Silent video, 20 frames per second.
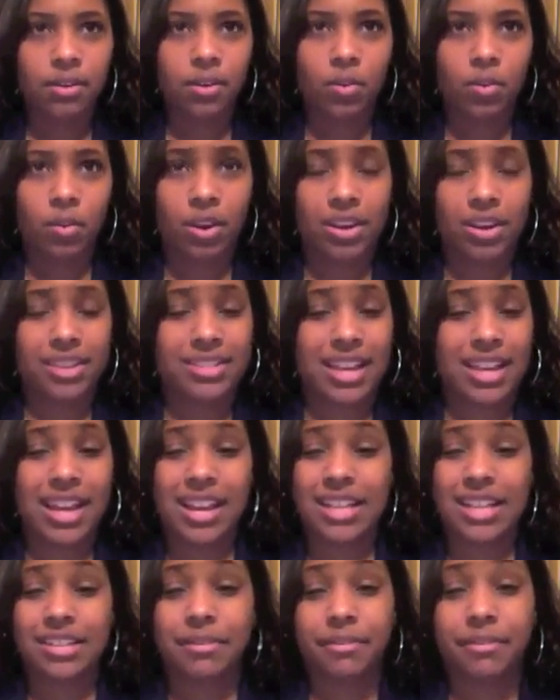where he's
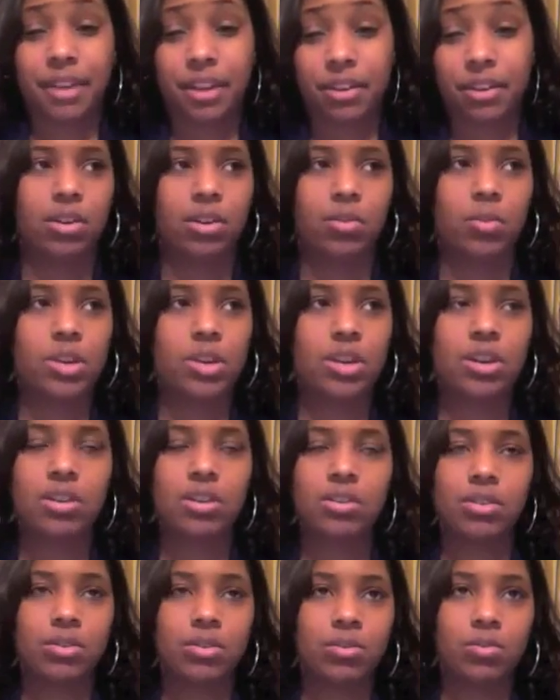at as a fighter. We
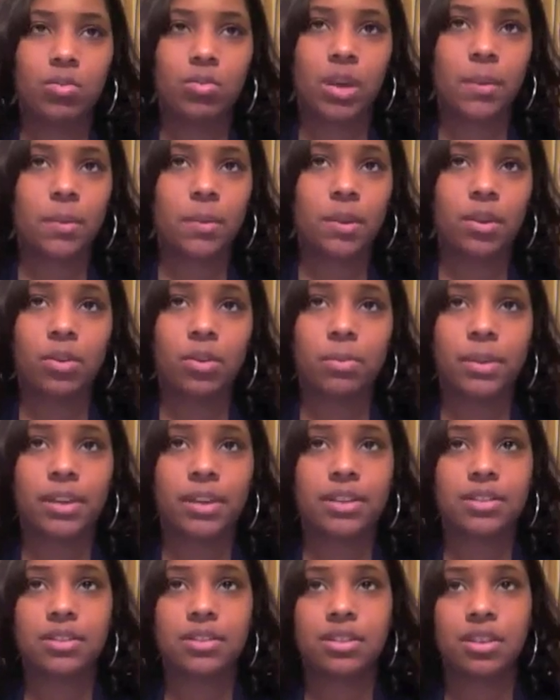all know Juan Manuel
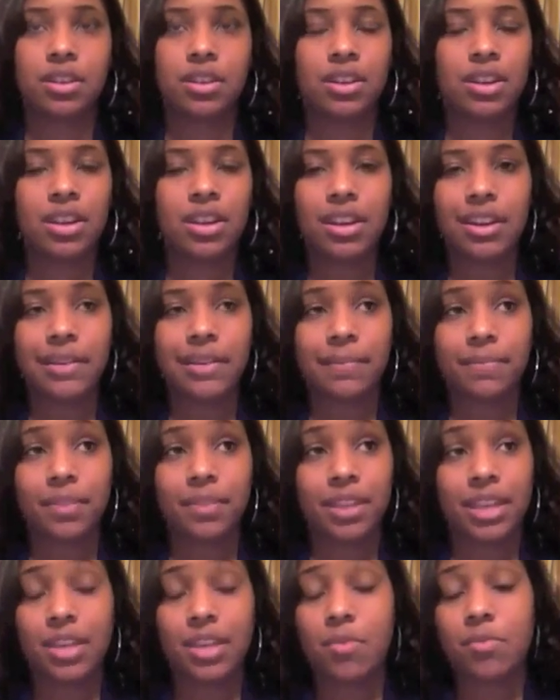Lopez.
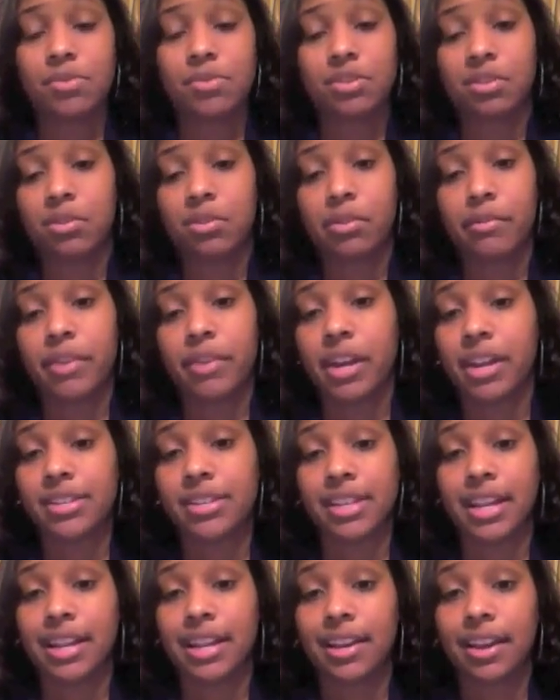He was, a very
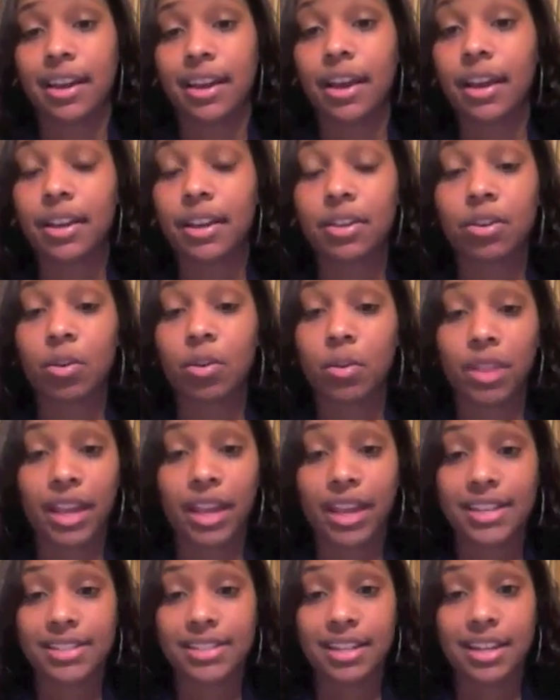exciting guy.
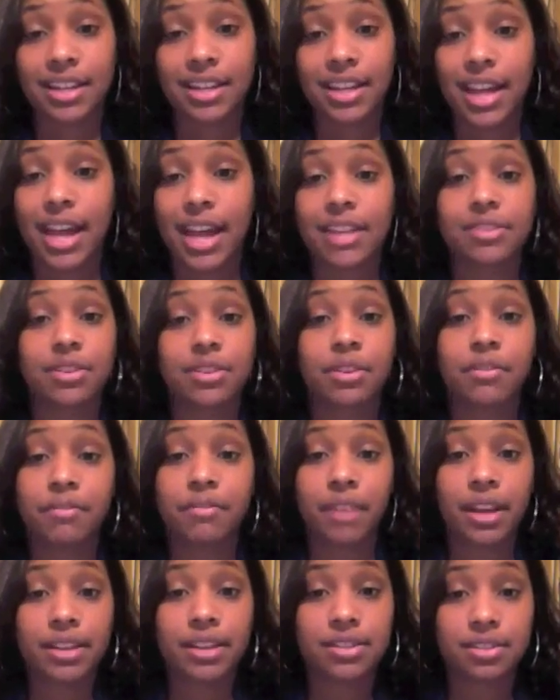Like I said, he had his good
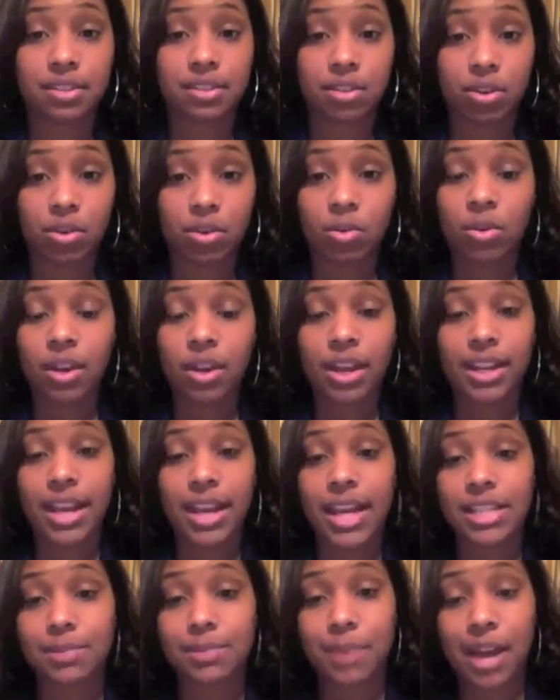fights, and he
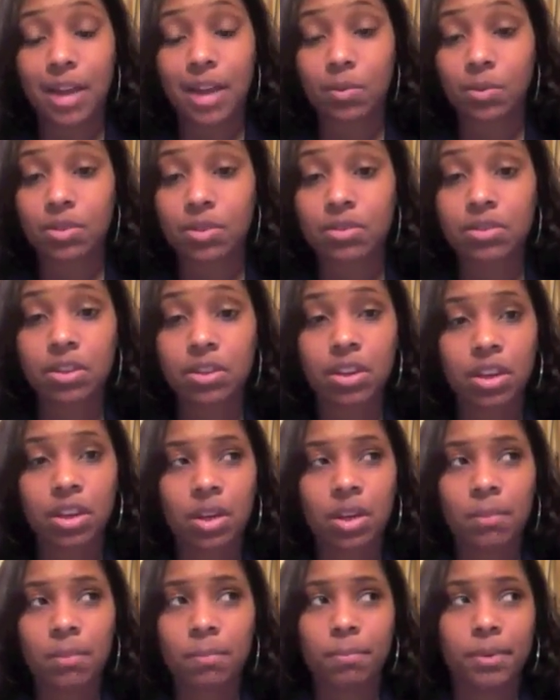has bad ones.
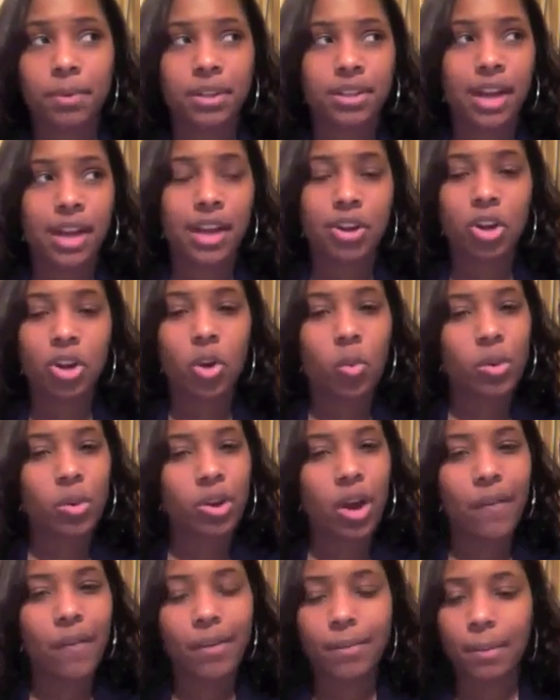But I know we
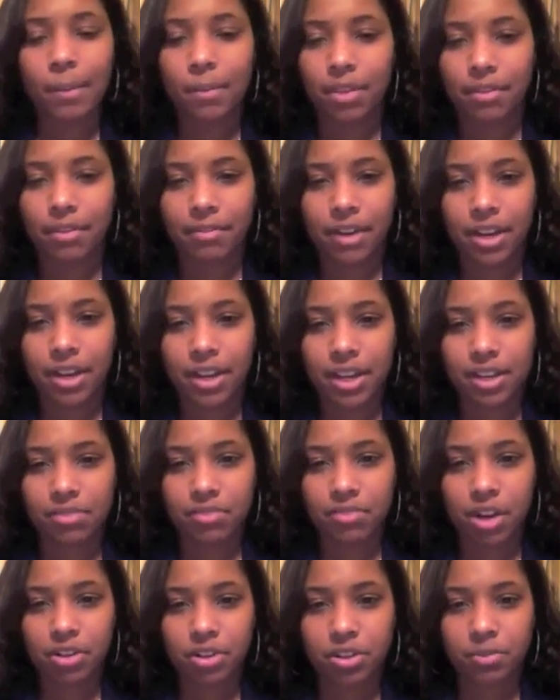all remember the fight against
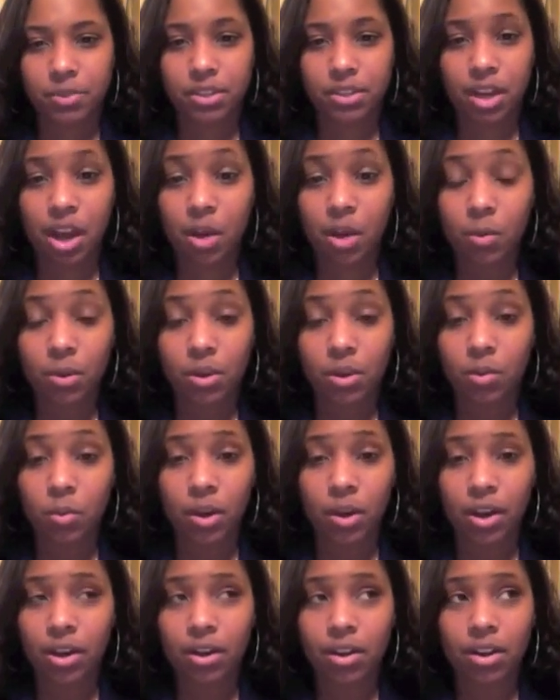Rodgers Matagua
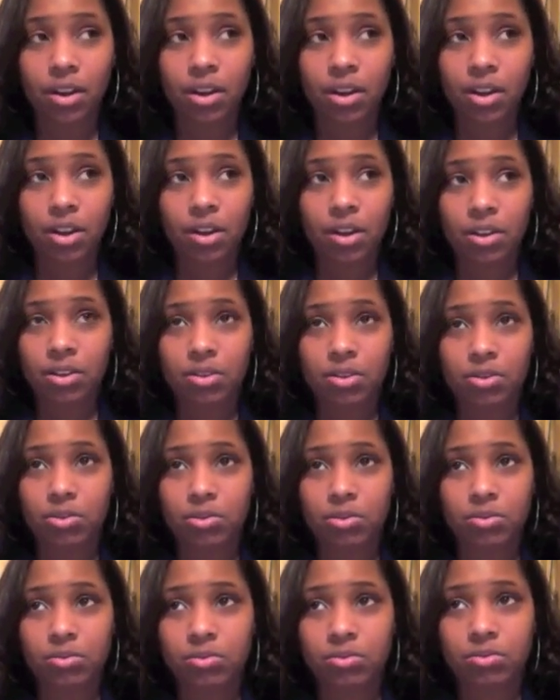where,
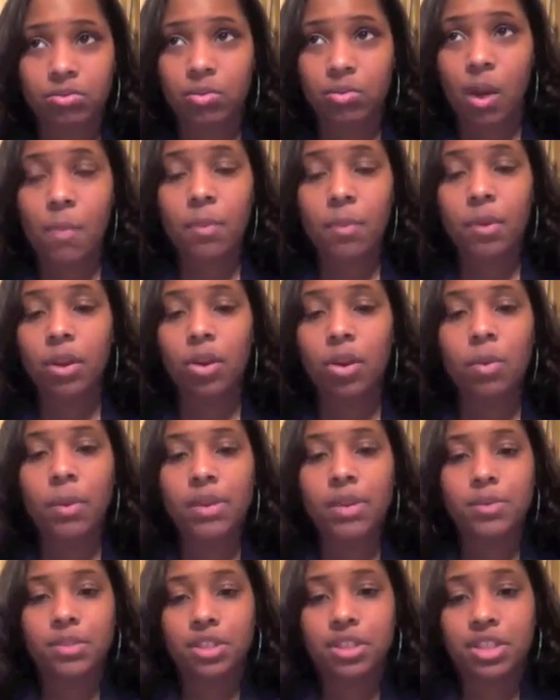Juan Manuel
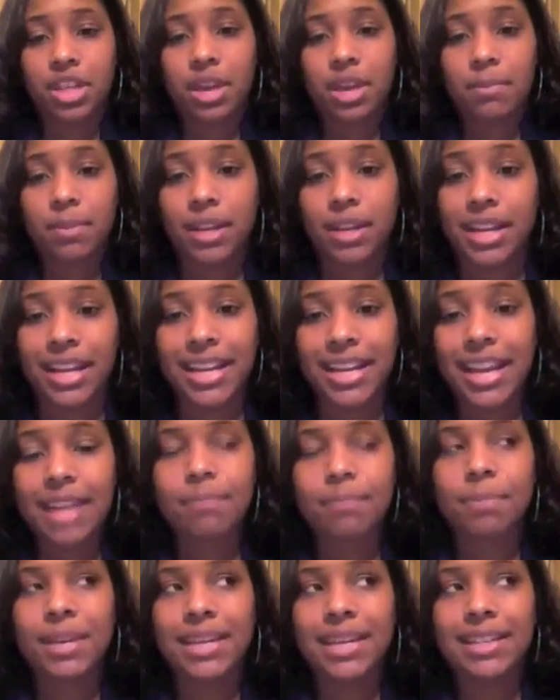Lopez was a champion and he
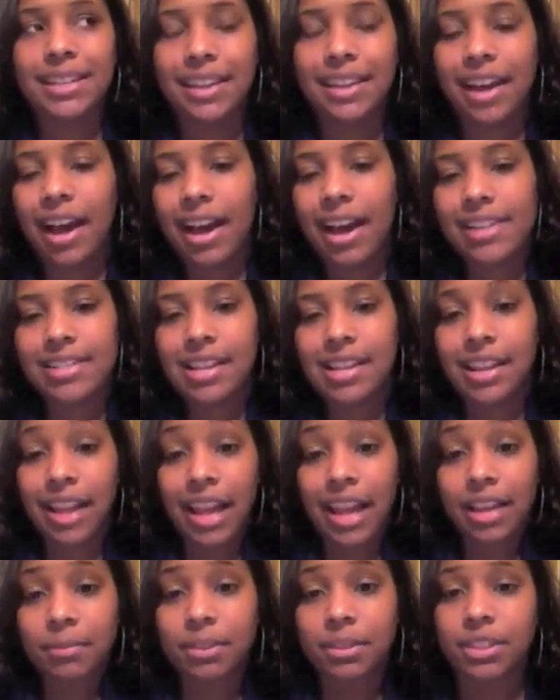had beaten guys
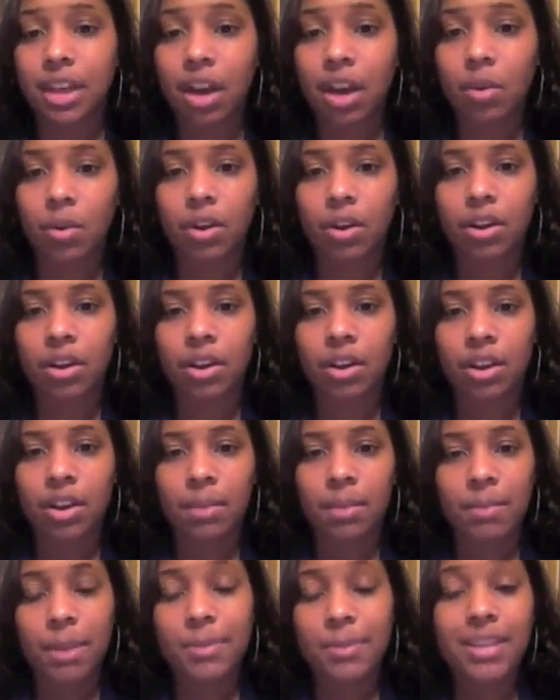like Matagua.
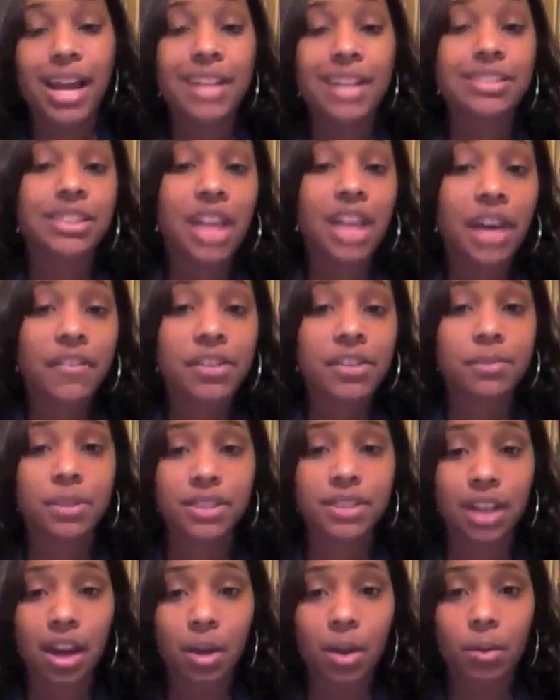Maybe not as tough as
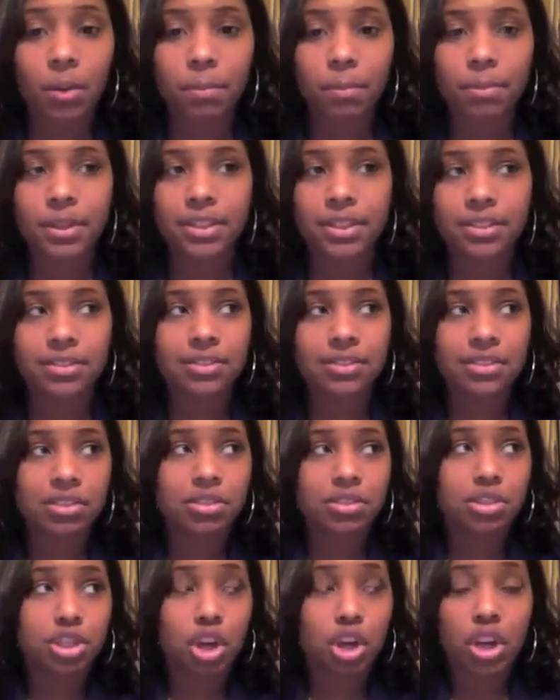Matagua, but
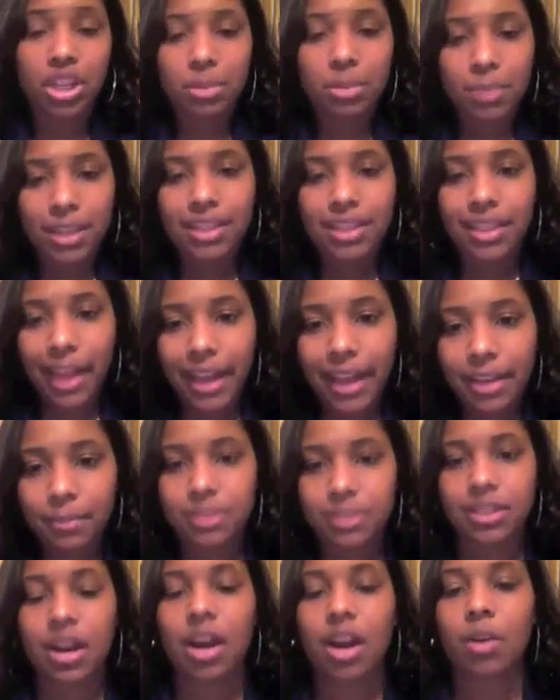journeyman like
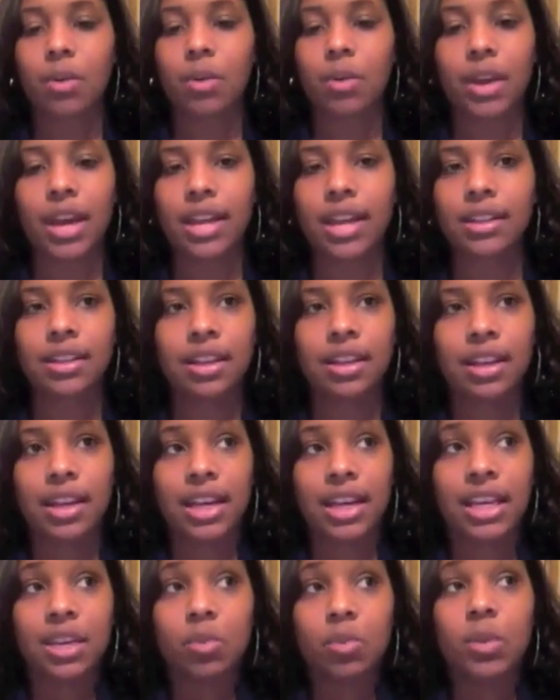Matagua, and
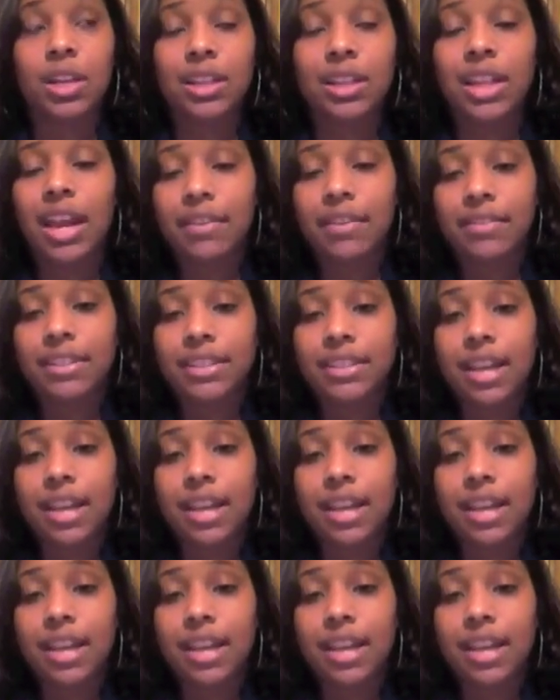he went life and